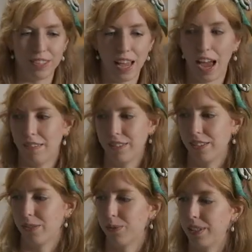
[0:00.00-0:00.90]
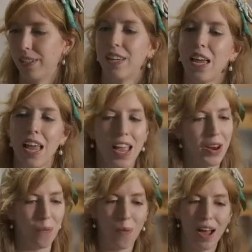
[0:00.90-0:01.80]
I haven't done one in
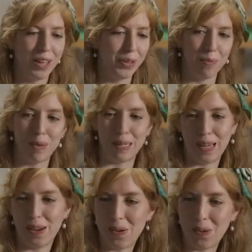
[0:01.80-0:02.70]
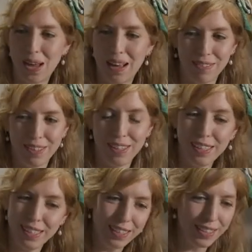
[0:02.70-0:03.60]
a while, but now after
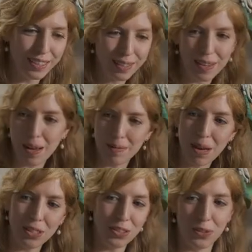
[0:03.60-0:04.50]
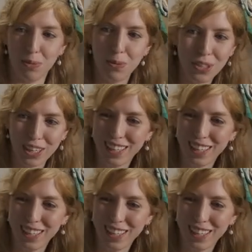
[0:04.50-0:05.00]
this, I should do more.